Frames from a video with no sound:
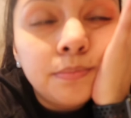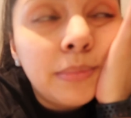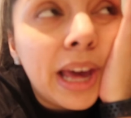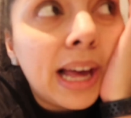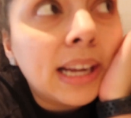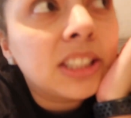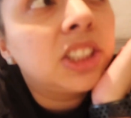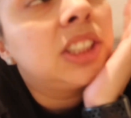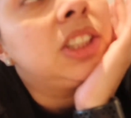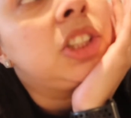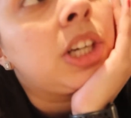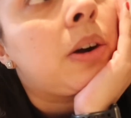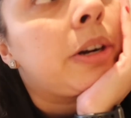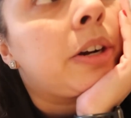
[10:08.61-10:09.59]
Mia actually
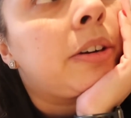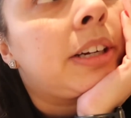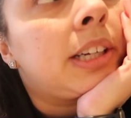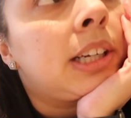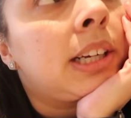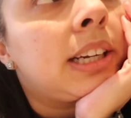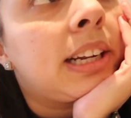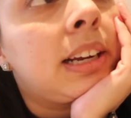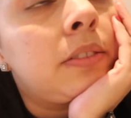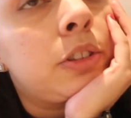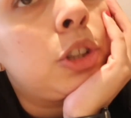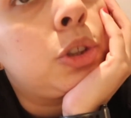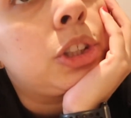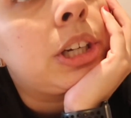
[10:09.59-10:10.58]
showered already and I have
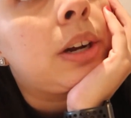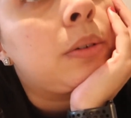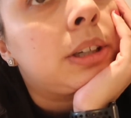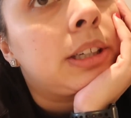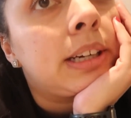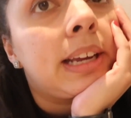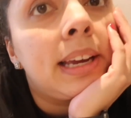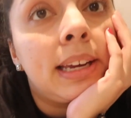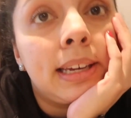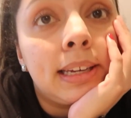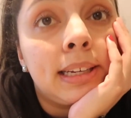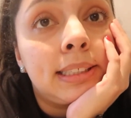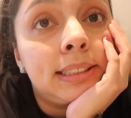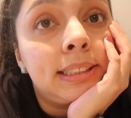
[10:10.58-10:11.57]
to go shower
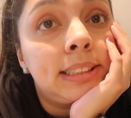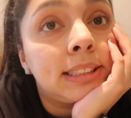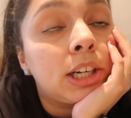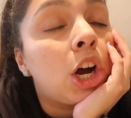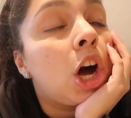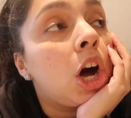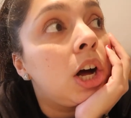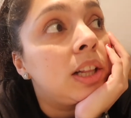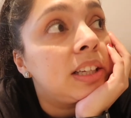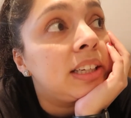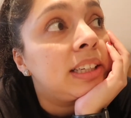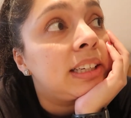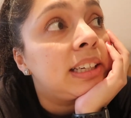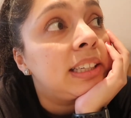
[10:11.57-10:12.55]
and call
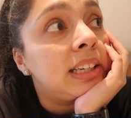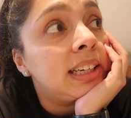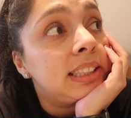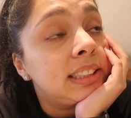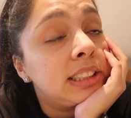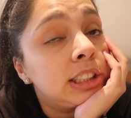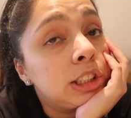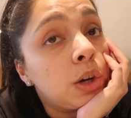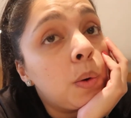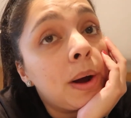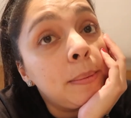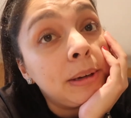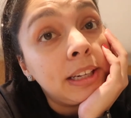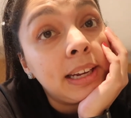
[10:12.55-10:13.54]
it a night. So
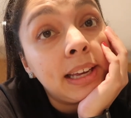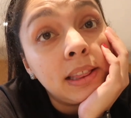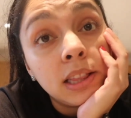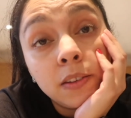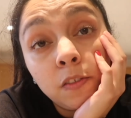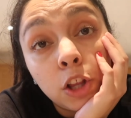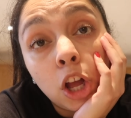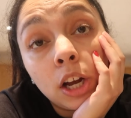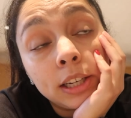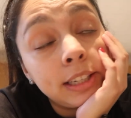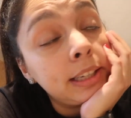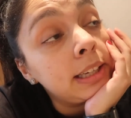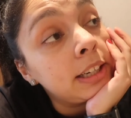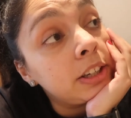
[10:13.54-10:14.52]
I'm gonna end the vlog
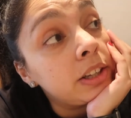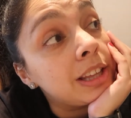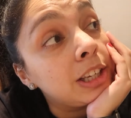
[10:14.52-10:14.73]
here.